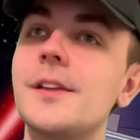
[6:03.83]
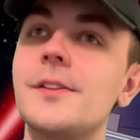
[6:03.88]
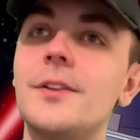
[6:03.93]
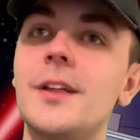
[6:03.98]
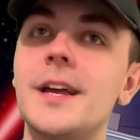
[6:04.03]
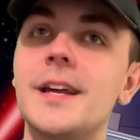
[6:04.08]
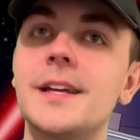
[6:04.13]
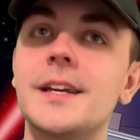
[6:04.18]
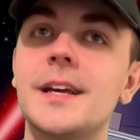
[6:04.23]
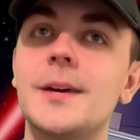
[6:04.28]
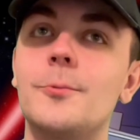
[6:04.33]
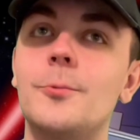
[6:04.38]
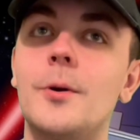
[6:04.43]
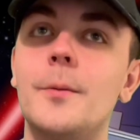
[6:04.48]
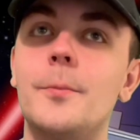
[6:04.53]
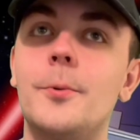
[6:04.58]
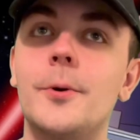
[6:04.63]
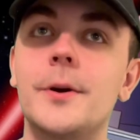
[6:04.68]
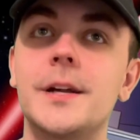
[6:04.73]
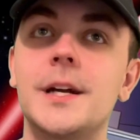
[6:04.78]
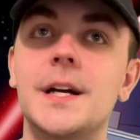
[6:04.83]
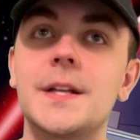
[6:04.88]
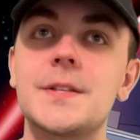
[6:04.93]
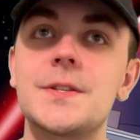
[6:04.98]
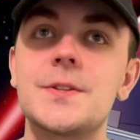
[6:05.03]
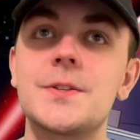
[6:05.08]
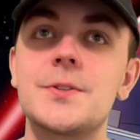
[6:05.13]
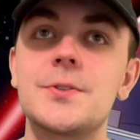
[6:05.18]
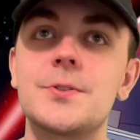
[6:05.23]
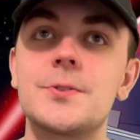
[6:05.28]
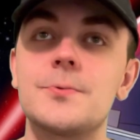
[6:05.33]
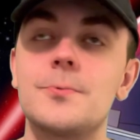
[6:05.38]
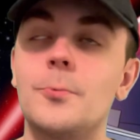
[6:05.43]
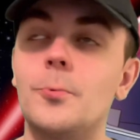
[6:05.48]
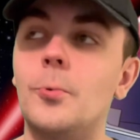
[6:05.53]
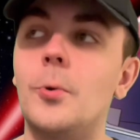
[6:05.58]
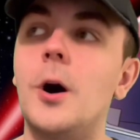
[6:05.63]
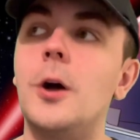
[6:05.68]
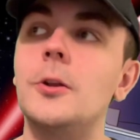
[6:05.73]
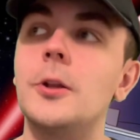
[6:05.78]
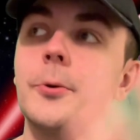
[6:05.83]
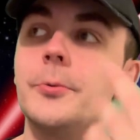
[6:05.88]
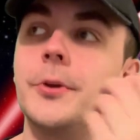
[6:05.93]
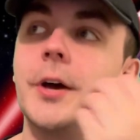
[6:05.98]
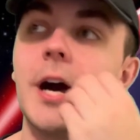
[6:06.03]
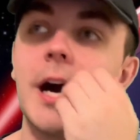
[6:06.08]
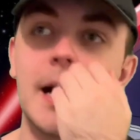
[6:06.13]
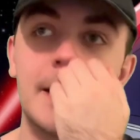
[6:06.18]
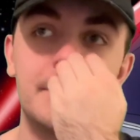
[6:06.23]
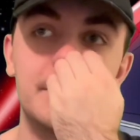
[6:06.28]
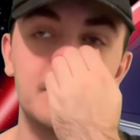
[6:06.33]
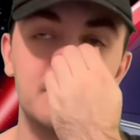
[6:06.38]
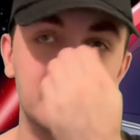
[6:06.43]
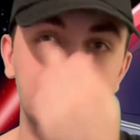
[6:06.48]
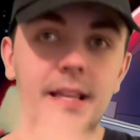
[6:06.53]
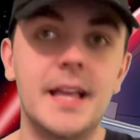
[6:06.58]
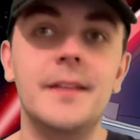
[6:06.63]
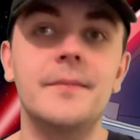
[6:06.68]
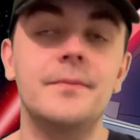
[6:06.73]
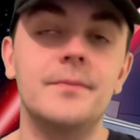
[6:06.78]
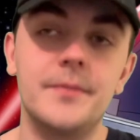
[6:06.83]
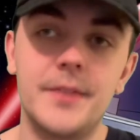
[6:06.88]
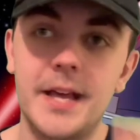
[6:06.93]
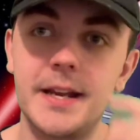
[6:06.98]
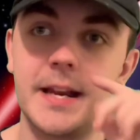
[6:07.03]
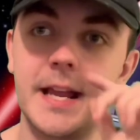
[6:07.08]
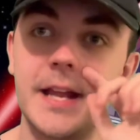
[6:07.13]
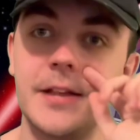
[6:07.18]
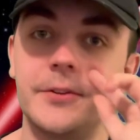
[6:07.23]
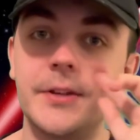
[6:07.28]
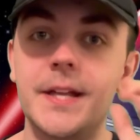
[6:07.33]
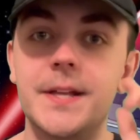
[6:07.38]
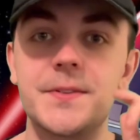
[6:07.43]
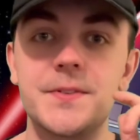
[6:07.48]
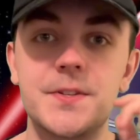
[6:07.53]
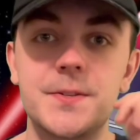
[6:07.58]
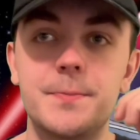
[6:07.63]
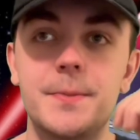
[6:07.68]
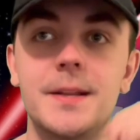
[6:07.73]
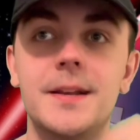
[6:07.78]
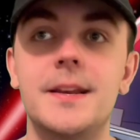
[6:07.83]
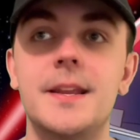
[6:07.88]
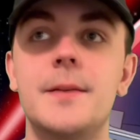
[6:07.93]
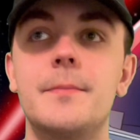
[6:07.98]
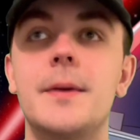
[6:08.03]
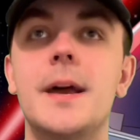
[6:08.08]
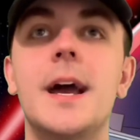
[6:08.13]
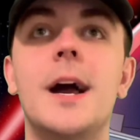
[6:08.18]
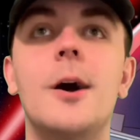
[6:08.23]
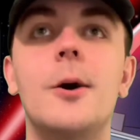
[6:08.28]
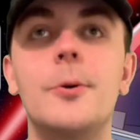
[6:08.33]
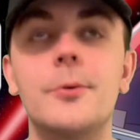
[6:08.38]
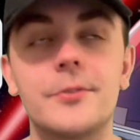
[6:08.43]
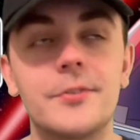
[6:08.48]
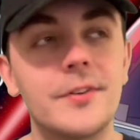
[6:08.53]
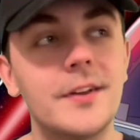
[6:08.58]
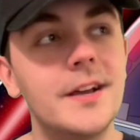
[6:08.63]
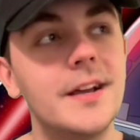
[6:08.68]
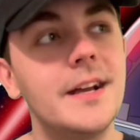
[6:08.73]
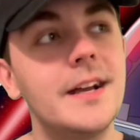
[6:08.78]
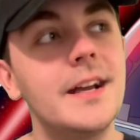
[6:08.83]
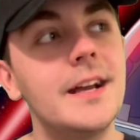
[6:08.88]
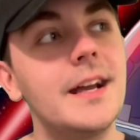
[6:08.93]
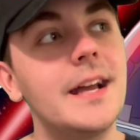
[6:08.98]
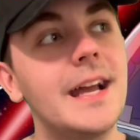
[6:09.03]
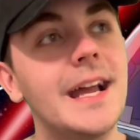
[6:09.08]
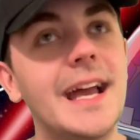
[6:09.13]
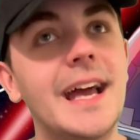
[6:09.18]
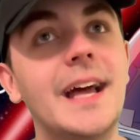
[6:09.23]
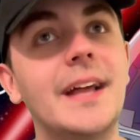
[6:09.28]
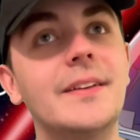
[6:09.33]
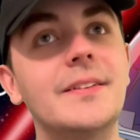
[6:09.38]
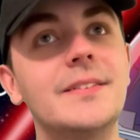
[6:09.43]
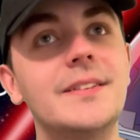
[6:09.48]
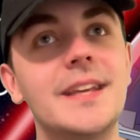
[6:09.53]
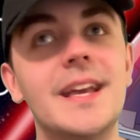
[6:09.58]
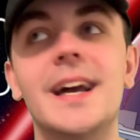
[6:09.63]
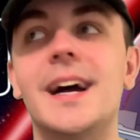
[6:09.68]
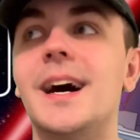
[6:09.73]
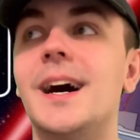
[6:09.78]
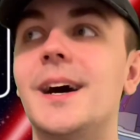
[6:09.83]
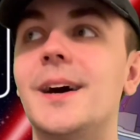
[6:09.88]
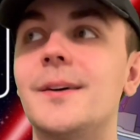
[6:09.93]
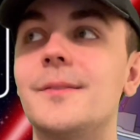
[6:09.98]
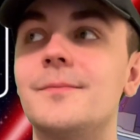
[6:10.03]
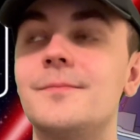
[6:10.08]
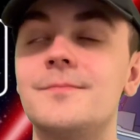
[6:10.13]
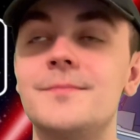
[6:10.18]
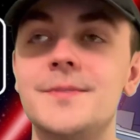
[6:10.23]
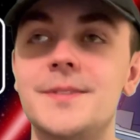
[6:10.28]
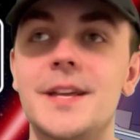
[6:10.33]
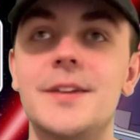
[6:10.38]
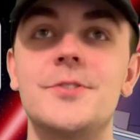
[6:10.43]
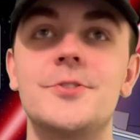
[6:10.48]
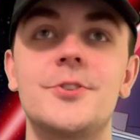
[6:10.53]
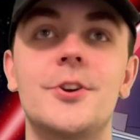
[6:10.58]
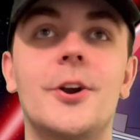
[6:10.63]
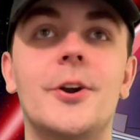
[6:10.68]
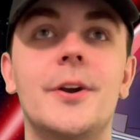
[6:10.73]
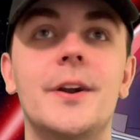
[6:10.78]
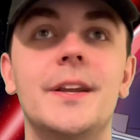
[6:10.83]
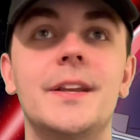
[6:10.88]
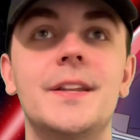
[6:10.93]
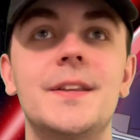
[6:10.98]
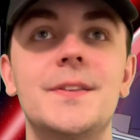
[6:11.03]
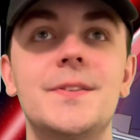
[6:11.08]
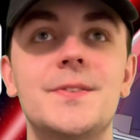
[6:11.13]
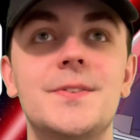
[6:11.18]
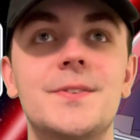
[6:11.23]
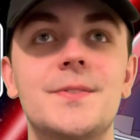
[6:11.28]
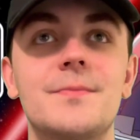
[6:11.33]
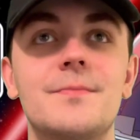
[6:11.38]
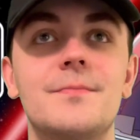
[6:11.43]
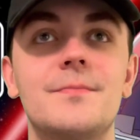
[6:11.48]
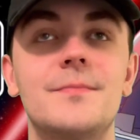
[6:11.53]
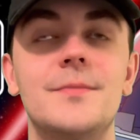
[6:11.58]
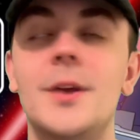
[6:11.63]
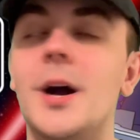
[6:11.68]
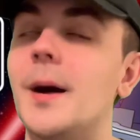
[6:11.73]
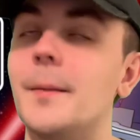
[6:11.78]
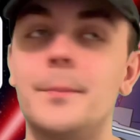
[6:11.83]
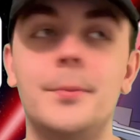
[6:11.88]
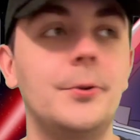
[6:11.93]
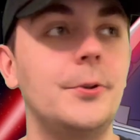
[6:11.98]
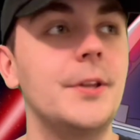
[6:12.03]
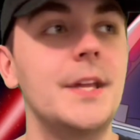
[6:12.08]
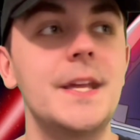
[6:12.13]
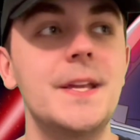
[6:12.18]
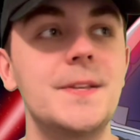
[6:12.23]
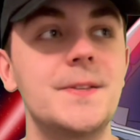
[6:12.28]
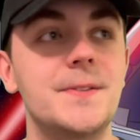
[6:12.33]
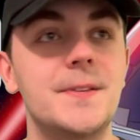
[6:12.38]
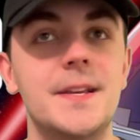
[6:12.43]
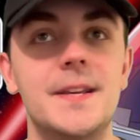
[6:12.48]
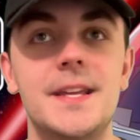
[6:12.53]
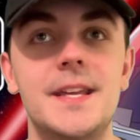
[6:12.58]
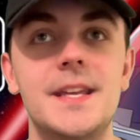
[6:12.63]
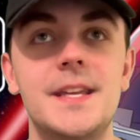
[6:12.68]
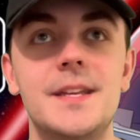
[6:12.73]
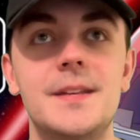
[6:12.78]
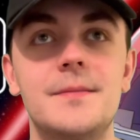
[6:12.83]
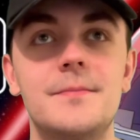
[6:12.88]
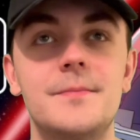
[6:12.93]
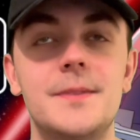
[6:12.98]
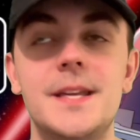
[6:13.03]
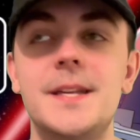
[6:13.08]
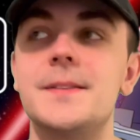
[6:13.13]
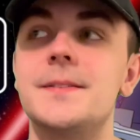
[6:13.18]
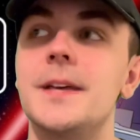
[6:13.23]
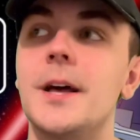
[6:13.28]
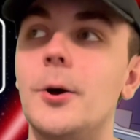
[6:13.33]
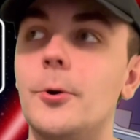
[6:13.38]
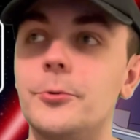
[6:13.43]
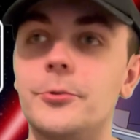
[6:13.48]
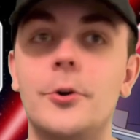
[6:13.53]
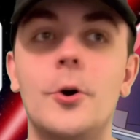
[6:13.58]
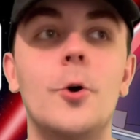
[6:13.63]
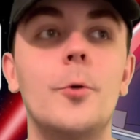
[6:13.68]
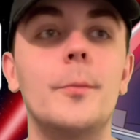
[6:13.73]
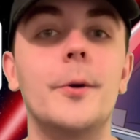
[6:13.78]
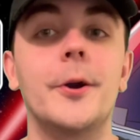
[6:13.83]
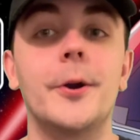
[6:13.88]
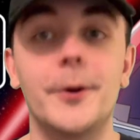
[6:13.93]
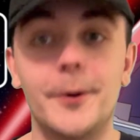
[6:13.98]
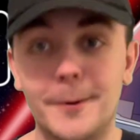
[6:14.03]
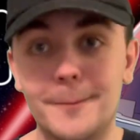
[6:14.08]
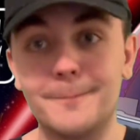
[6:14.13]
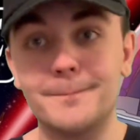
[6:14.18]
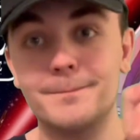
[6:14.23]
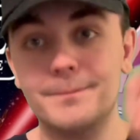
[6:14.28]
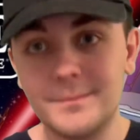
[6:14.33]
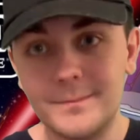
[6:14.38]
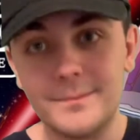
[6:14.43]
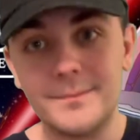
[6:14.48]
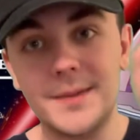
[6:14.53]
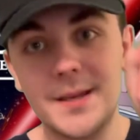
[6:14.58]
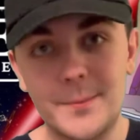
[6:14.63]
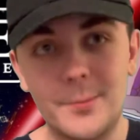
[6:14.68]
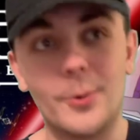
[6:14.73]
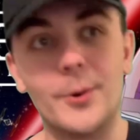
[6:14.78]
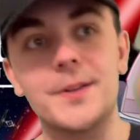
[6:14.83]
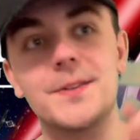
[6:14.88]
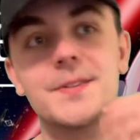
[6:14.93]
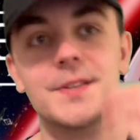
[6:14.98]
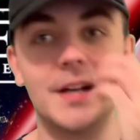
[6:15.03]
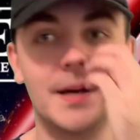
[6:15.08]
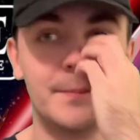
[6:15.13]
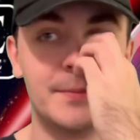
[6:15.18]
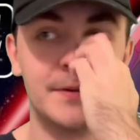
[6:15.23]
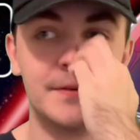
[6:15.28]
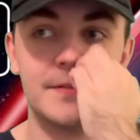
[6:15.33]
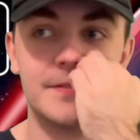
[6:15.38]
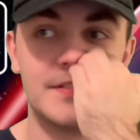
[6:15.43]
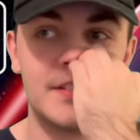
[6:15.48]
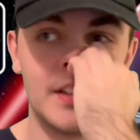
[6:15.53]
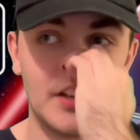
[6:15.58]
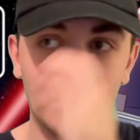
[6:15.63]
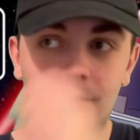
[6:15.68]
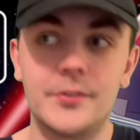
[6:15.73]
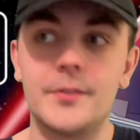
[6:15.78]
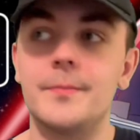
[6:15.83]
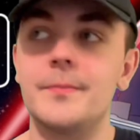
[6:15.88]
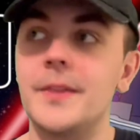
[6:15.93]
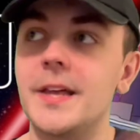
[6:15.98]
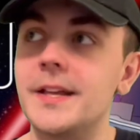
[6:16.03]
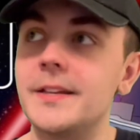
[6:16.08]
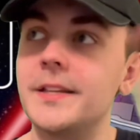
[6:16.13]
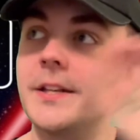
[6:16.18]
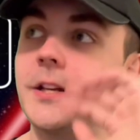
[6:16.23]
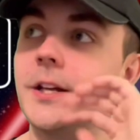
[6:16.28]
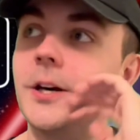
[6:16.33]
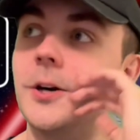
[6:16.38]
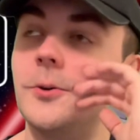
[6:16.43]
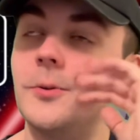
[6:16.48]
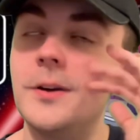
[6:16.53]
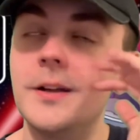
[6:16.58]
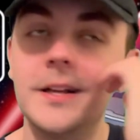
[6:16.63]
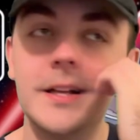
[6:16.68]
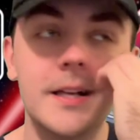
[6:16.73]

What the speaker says: at one point got swallowed up, but then that alien spitted him out. And yeah, Din Djarin is not pleased, and he tells Homer... He points up and tells him that, you know,